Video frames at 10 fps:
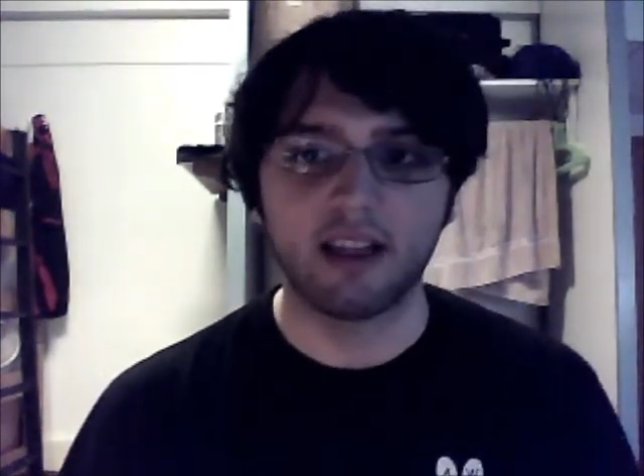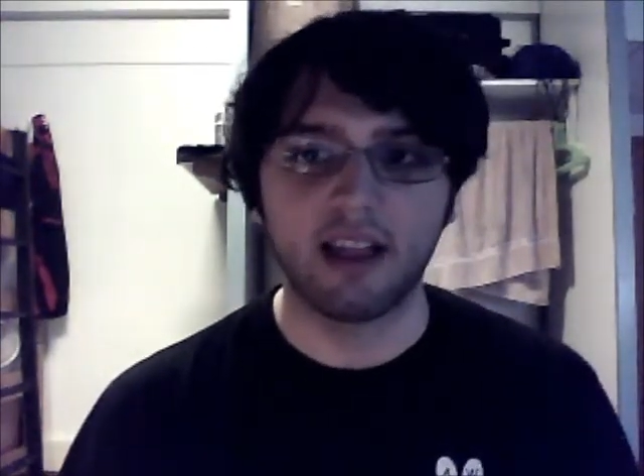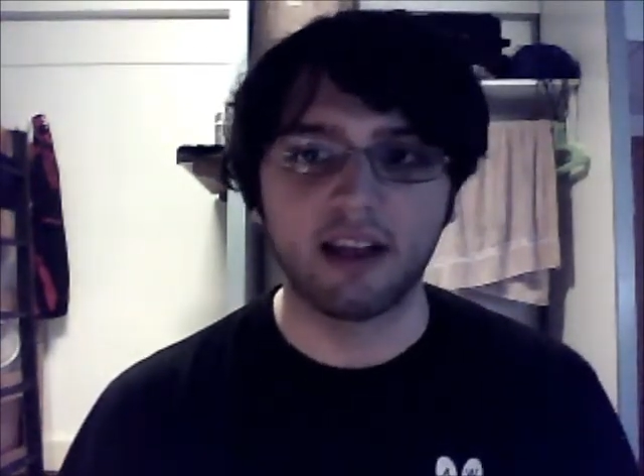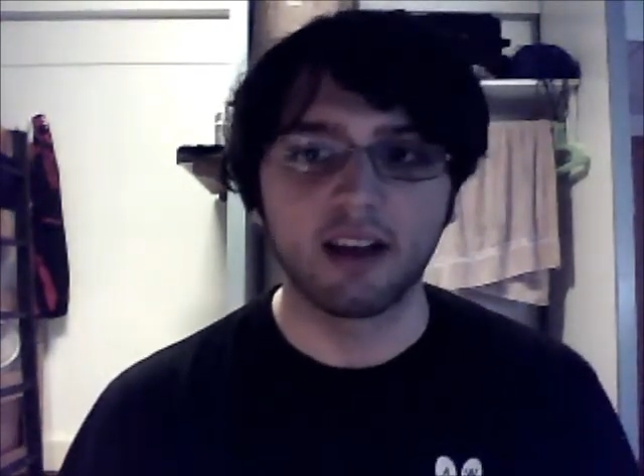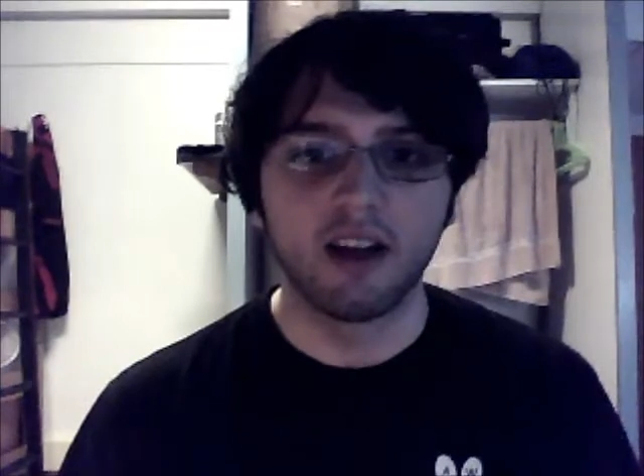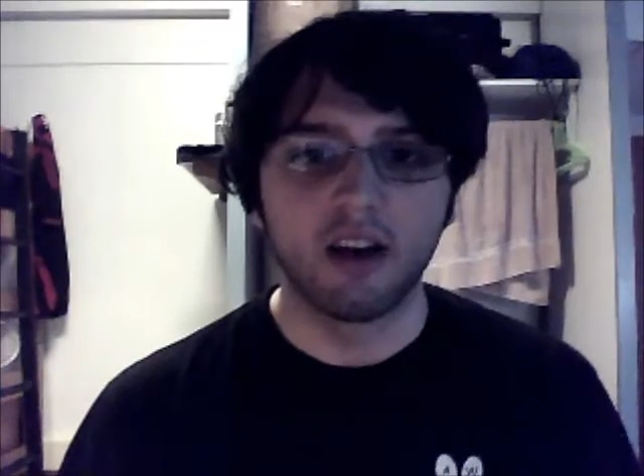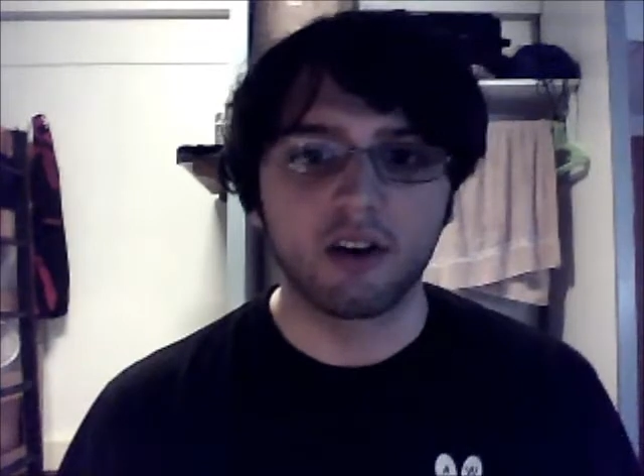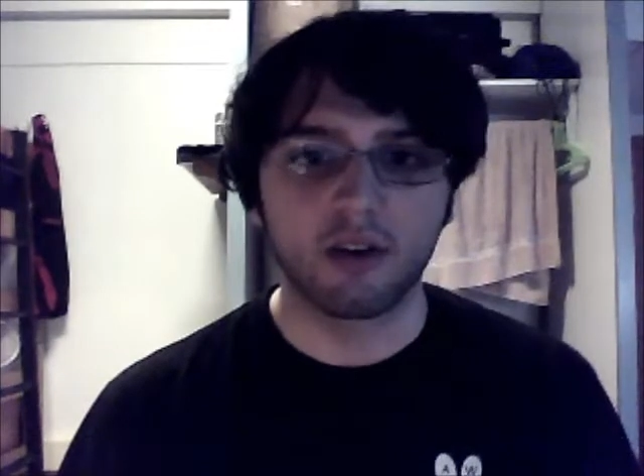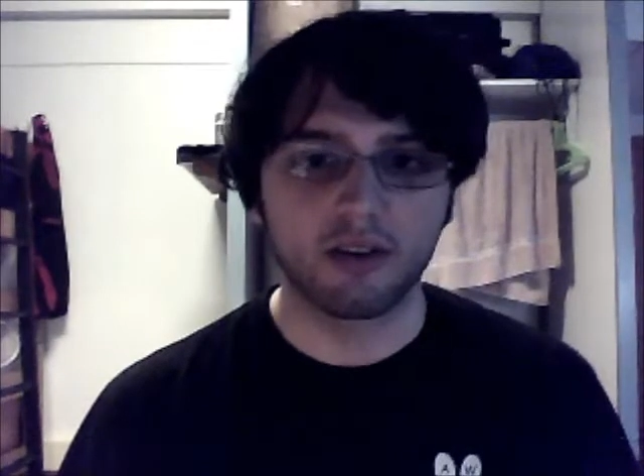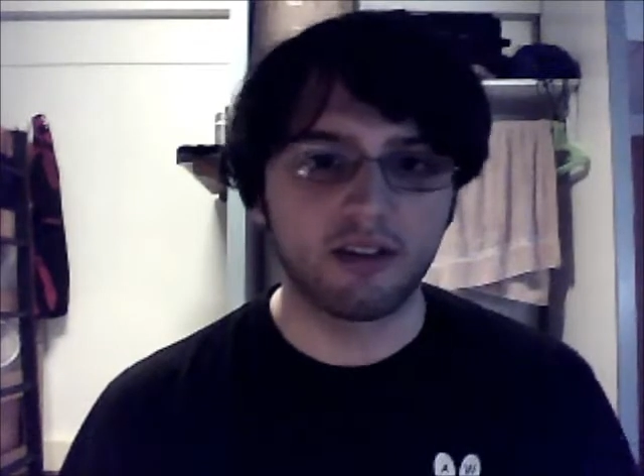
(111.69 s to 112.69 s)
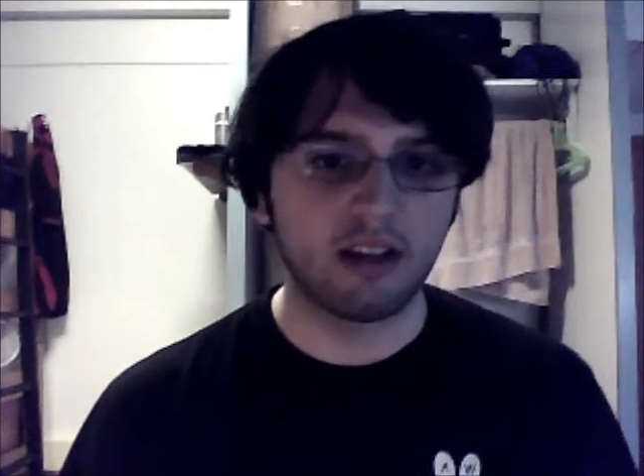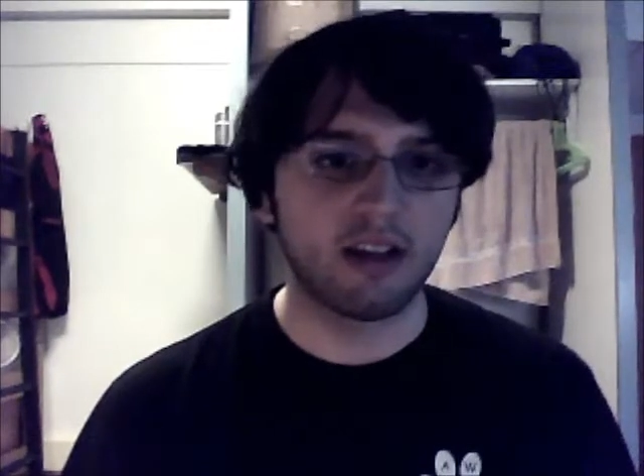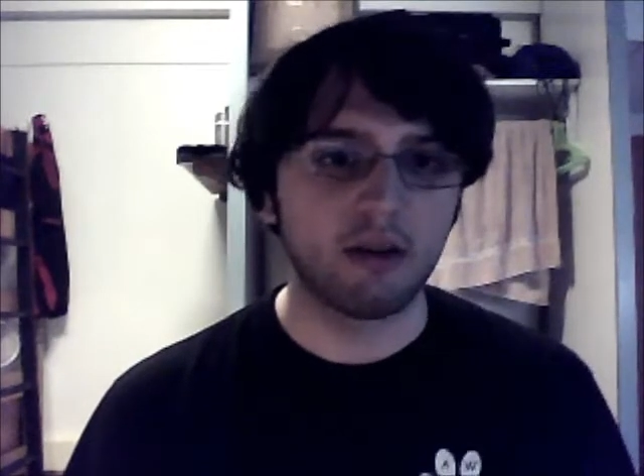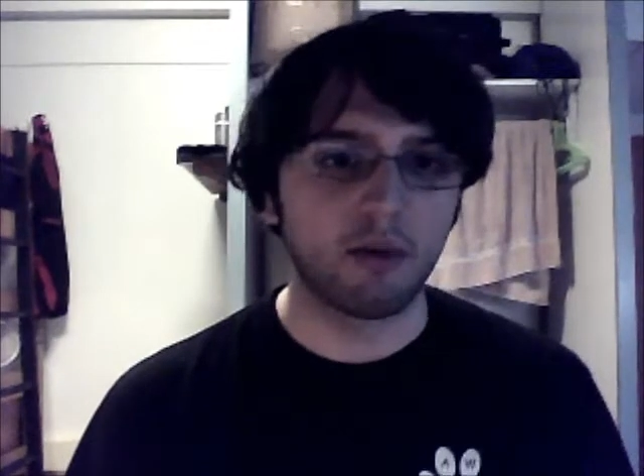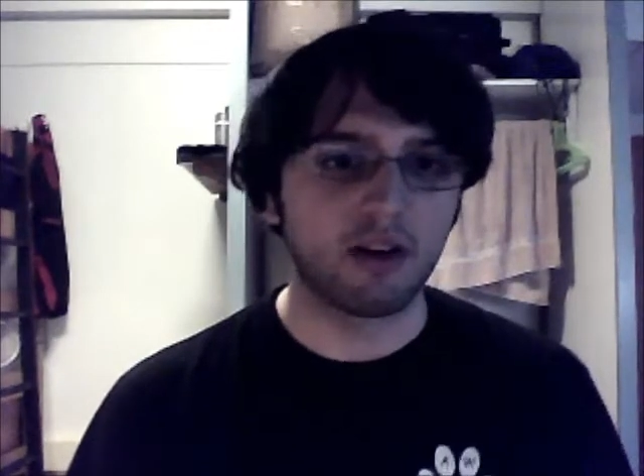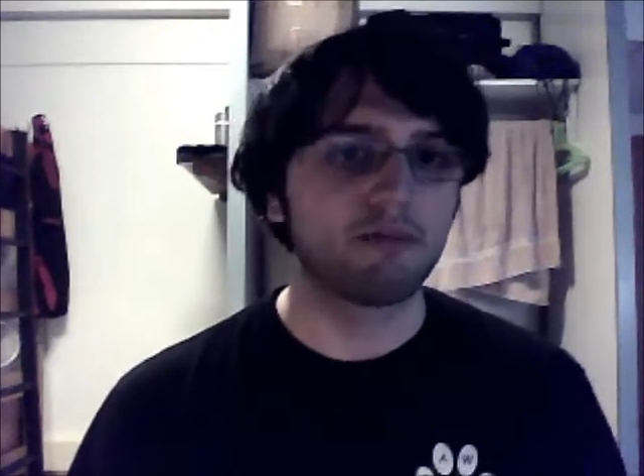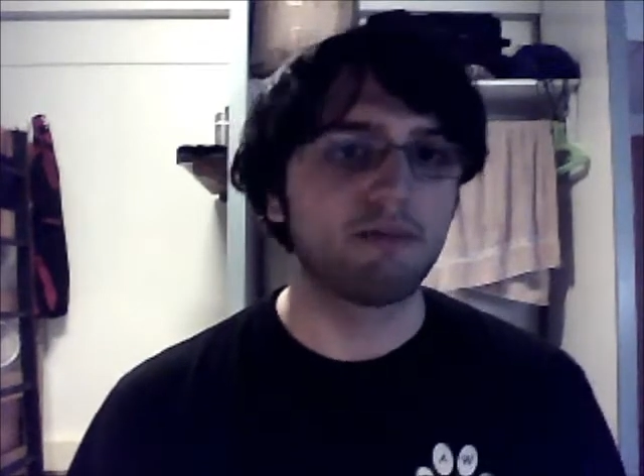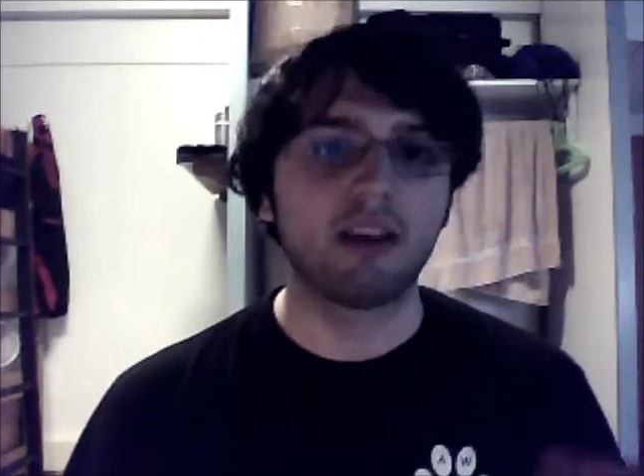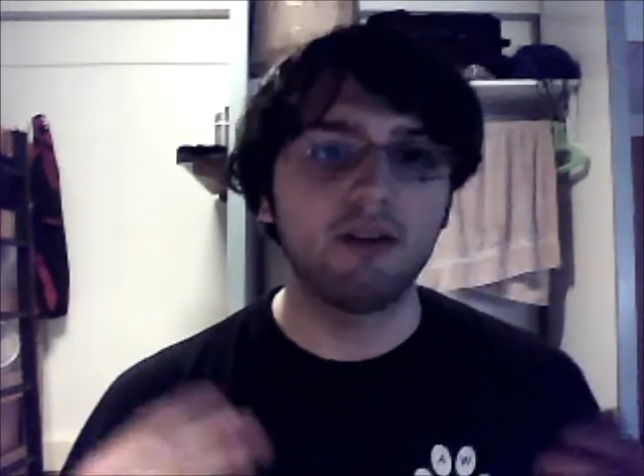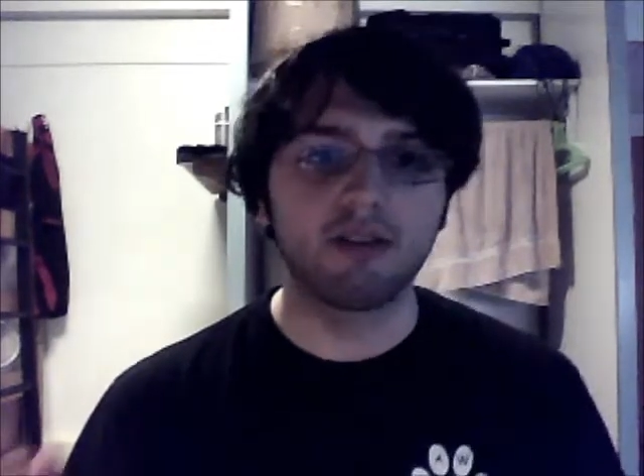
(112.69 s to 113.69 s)
like of course, he, he wanted to
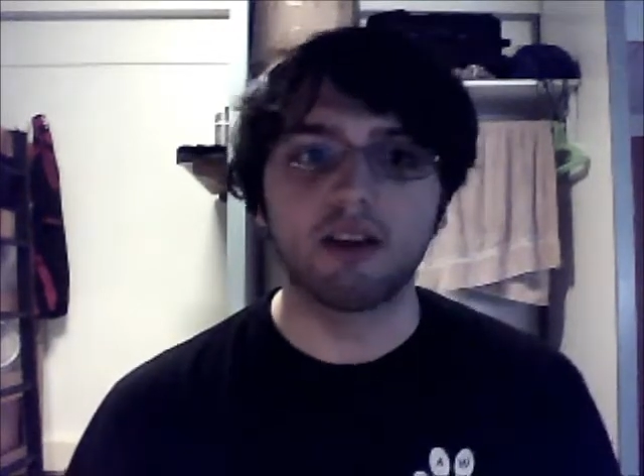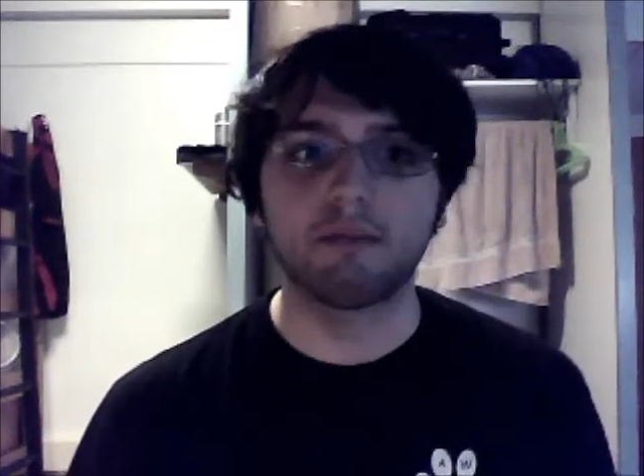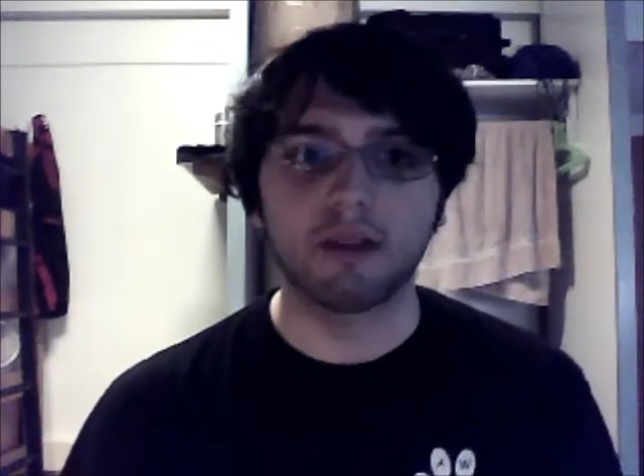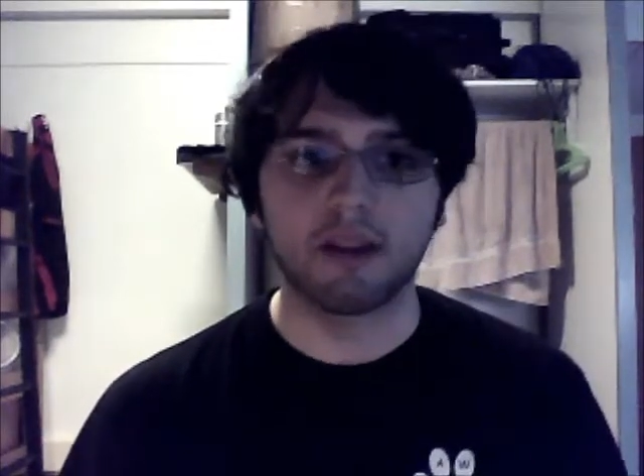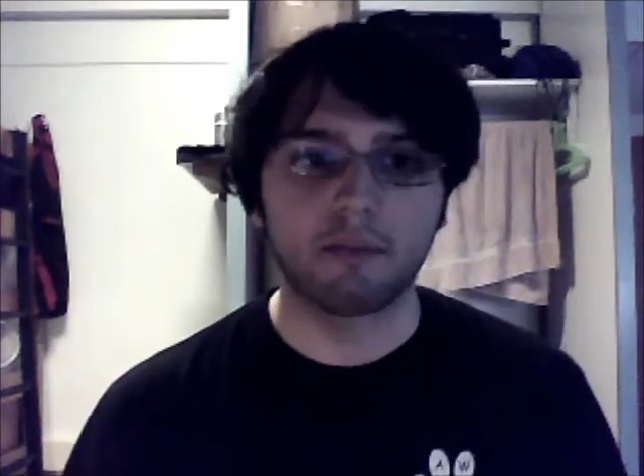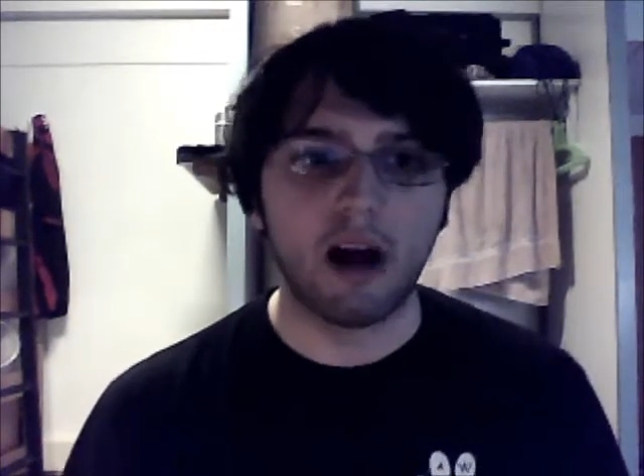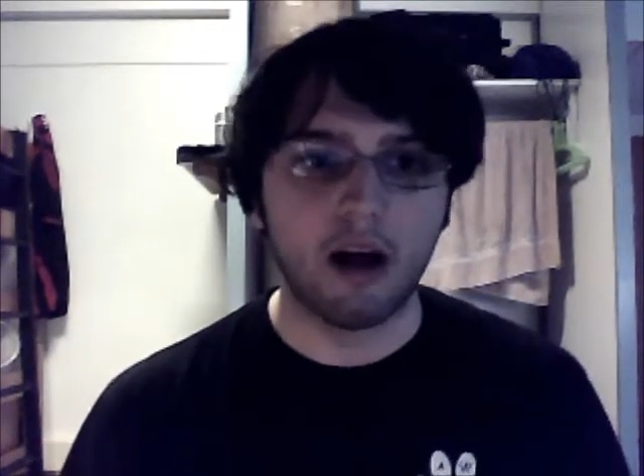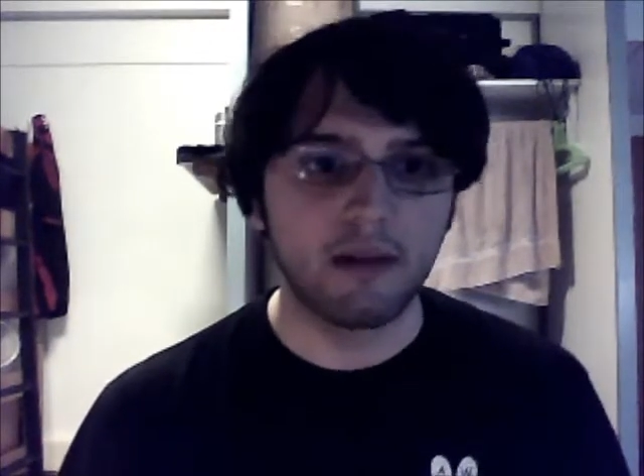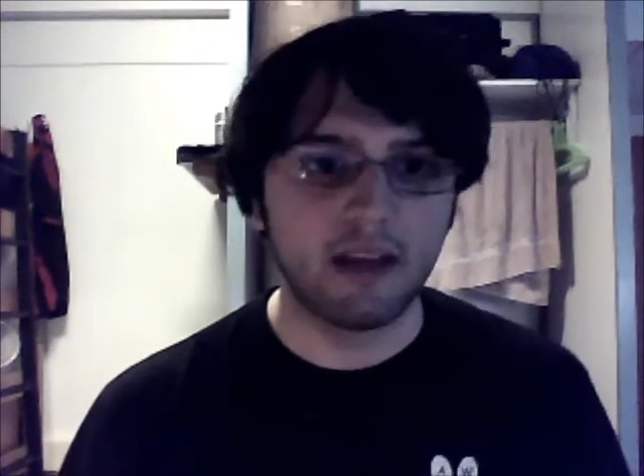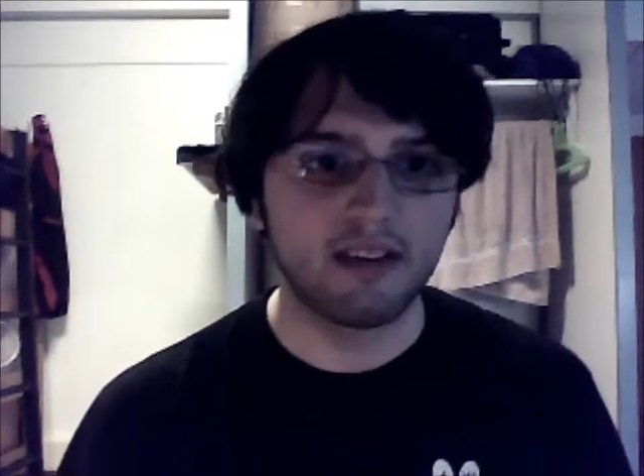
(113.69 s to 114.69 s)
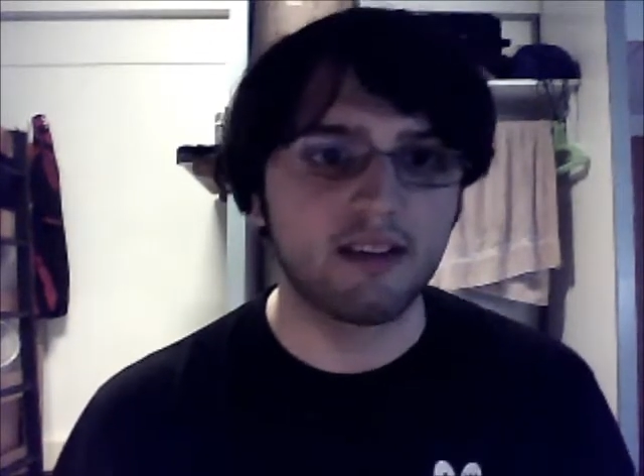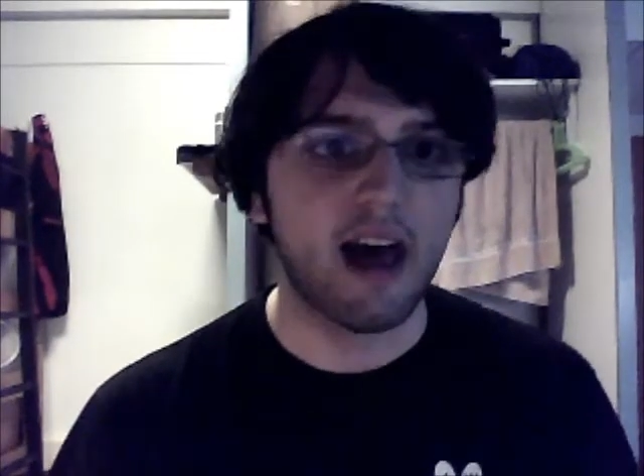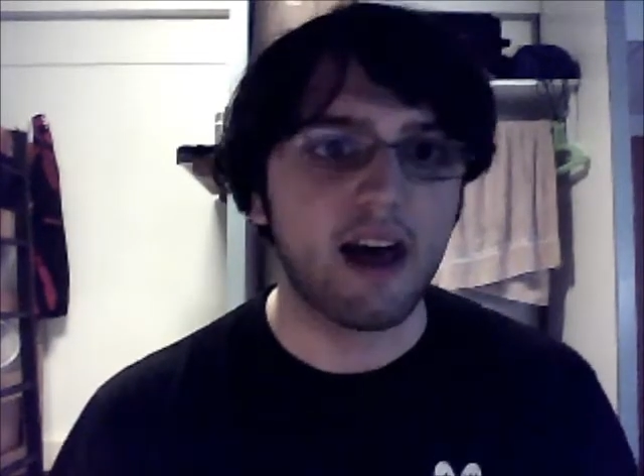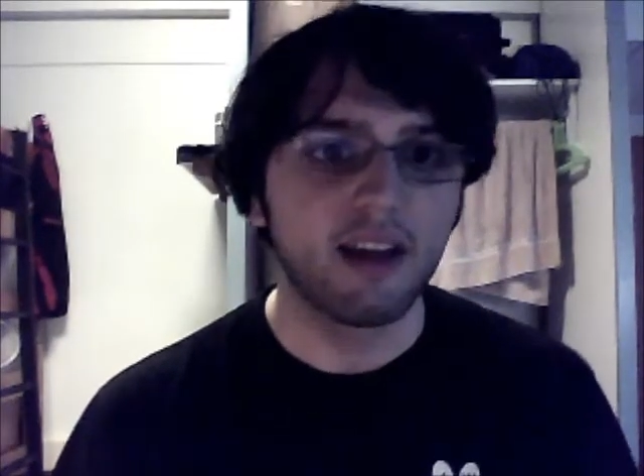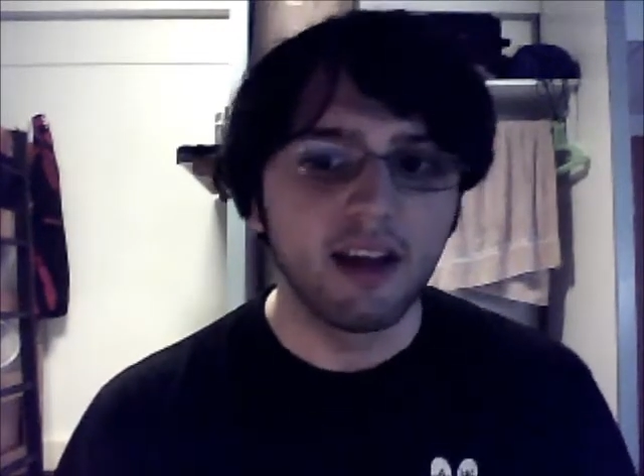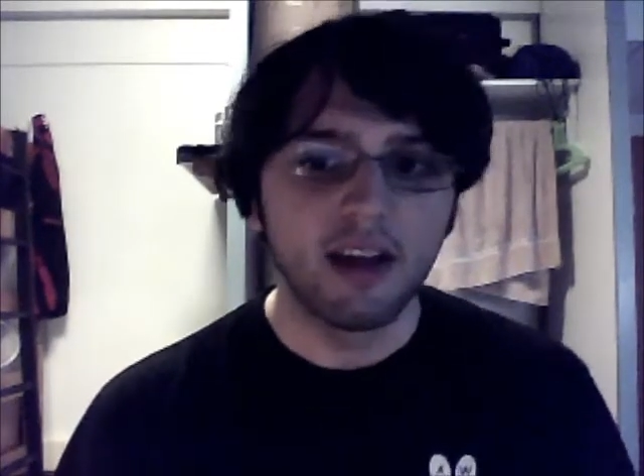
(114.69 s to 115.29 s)
make use of them, but the problem is is that